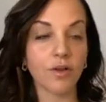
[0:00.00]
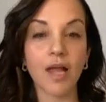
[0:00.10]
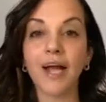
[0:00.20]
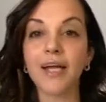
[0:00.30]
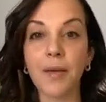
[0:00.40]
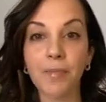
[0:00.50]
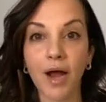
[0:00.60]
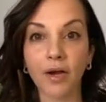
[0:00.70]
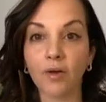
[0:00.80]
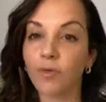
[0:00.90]
aligned
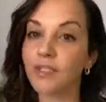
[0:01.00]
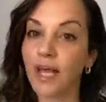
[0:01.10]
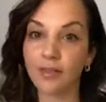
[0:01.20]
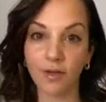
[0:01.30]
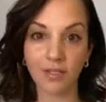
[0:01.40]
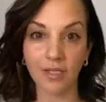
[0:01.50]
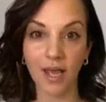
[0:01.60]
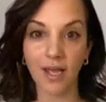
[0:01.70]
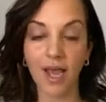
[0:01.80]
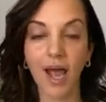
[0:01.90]
empire, what that looks
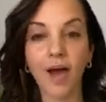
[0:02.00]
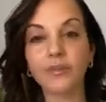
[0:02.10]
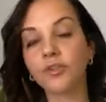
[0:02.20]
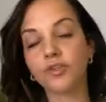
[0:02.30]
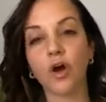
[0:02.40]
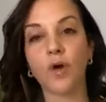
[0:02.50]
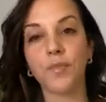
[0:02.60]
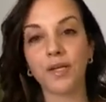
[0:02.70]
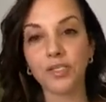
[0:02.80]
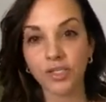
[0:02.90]
like, how to show
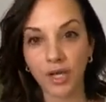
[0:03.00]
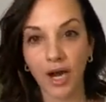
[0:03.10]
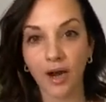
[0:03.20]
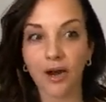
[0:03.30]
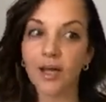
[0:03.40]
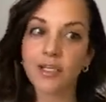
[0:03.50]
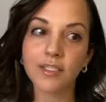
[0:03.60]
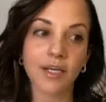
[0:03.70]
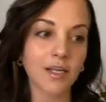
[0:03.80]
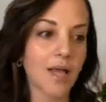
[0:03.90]
up and share,
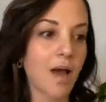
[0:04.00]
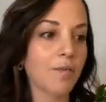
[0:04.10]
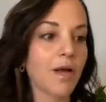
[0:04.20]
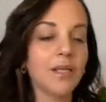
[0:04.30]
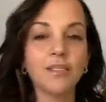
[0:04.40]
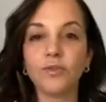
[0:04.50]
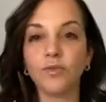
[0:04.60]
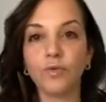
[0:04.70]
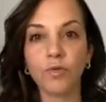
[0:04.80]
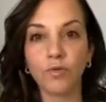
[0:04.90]
to collaborate,
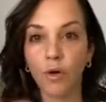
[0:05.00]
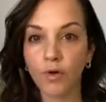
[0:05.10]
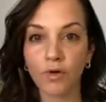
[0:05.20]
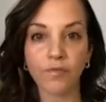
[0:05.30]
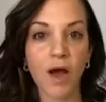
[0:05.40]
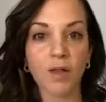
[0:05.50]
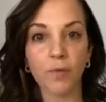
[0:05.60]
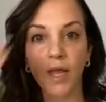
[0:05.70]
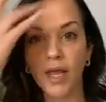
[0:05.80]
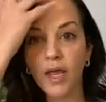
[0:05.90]
to grow your
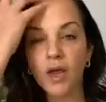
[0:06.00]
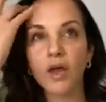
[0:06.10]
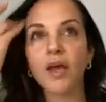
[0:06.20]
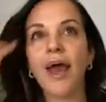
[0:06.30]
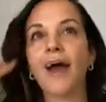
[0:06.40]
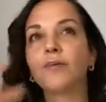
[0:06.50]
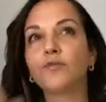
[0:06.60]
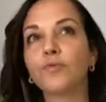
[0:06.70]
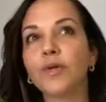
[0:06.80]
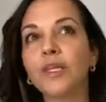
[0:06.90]
following, how
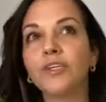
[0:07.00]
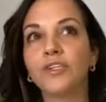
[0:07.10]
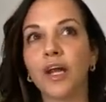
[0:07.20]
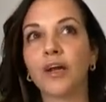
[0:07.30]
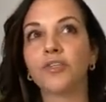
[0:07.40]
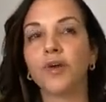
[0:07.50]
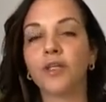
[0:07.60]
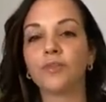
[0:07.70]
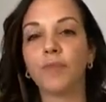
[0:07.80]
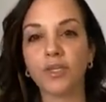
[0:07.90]
to really share
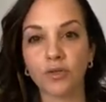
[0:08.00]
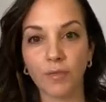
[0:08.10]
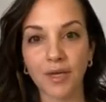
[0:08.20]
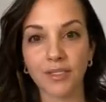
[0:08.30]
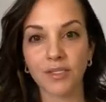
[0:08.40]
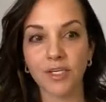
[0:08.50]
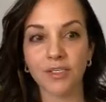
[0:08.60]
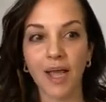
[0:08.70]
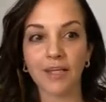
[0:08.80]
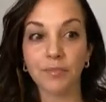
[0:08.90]
transformational
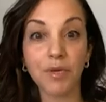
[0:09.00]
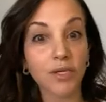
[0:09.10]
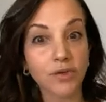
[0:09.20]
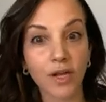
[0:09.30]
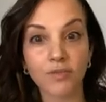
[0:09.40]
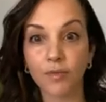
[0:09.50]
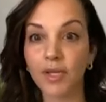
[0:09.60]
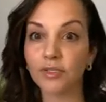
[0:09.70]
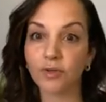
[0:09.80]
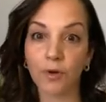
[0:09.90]
messages and to be a
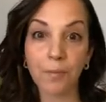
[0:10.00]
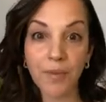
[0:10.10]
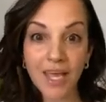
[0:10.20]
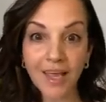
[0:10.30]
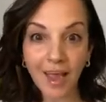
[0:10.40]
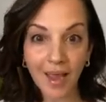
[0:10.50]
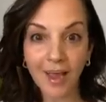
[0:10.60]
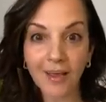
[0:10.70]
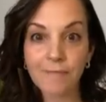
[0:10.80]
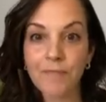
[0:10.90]
transformational
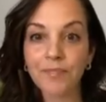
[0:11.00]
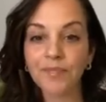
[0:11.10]
being